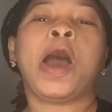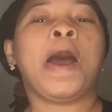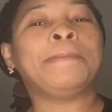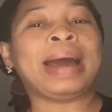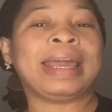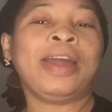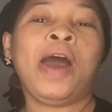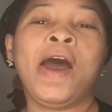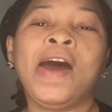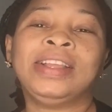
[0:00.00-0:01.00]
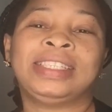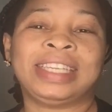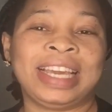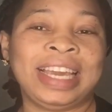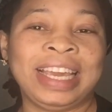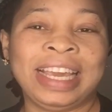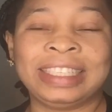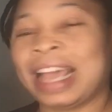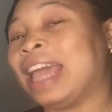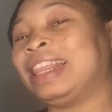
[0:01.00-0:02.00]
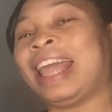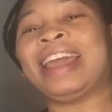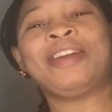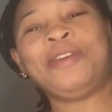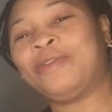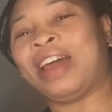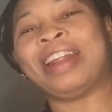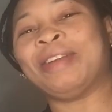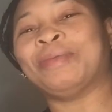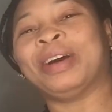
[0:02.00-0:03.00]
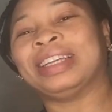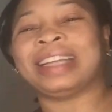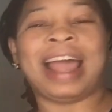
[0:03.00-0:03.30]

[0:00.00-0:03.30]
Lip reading: all my OGs, I thank you very much.